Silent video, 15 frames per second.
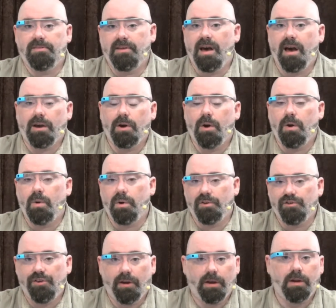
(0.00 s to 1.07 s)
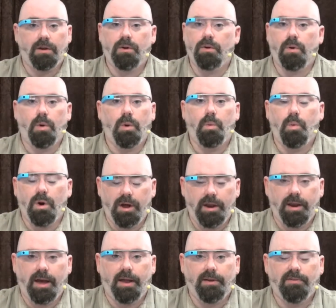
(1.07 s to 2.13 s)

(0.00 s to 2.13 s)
taco or chicken or whatnot.